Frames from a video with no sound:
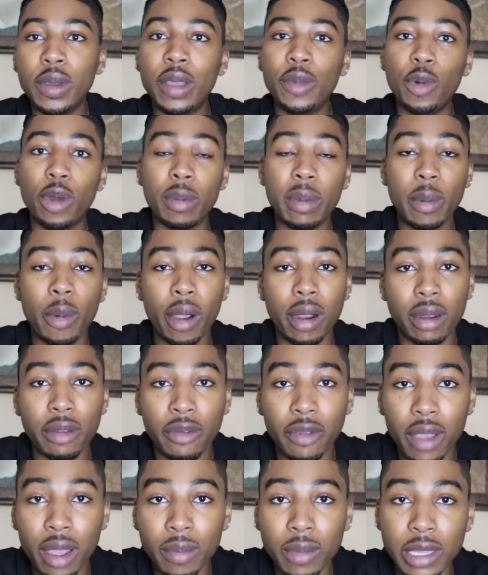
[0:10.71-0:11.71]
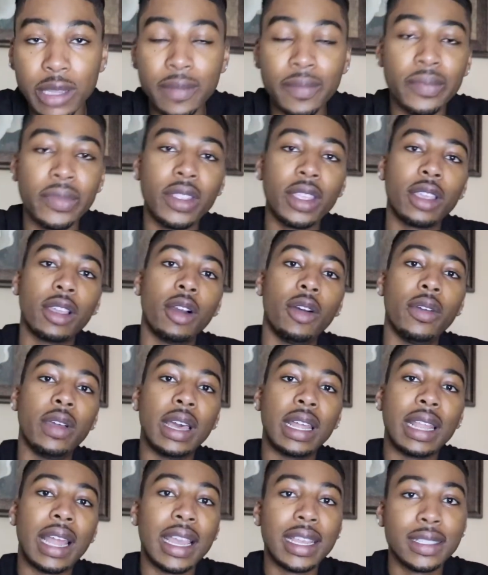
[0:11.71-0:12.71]
you want to be part of the family, go ahead
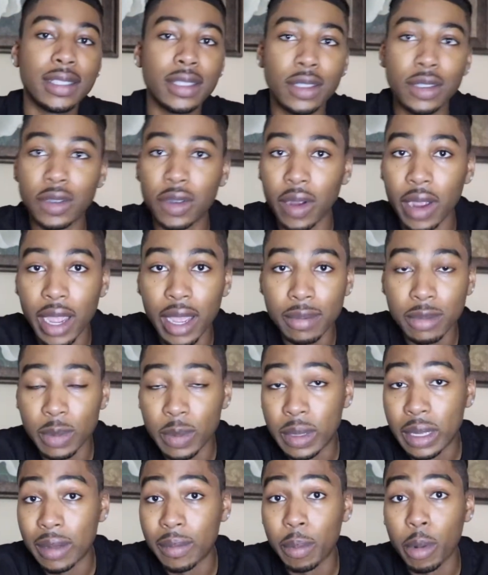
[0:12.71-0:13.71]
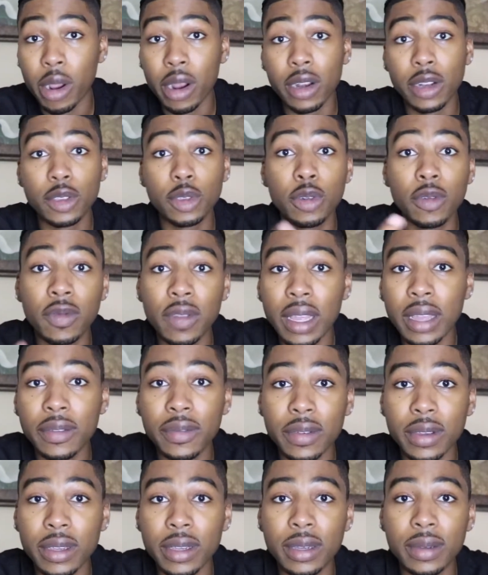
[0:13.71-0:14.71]
and like, subscribe to become part of the Two Fly
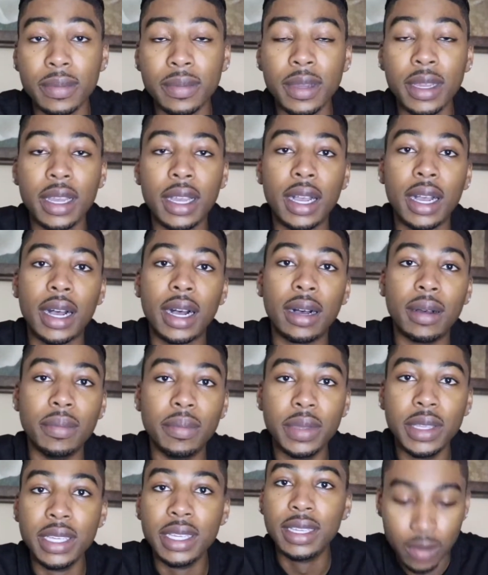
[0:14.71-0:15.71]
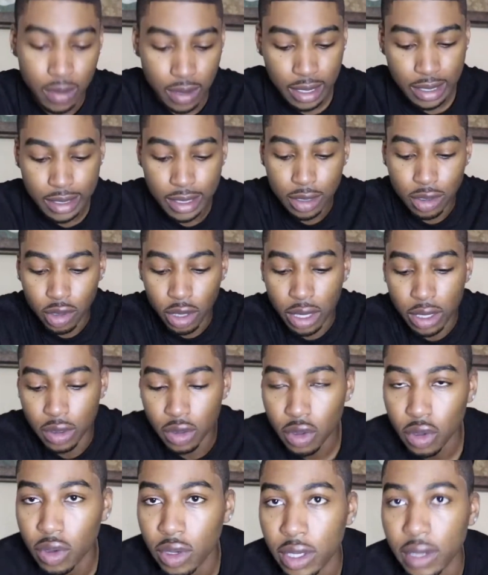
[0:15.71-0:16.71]
fam. I'm B, and let's get straight
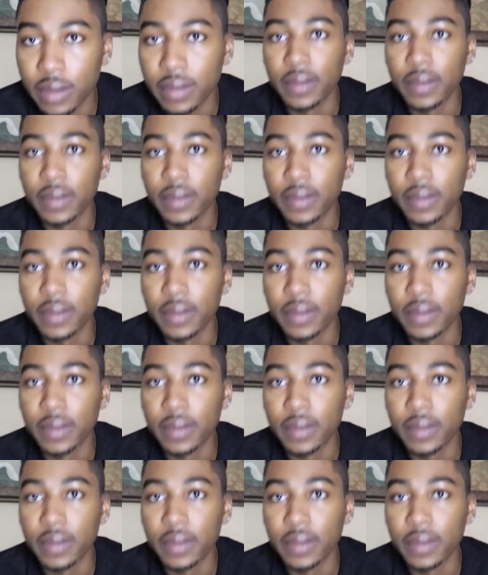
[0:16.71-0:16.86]
into it.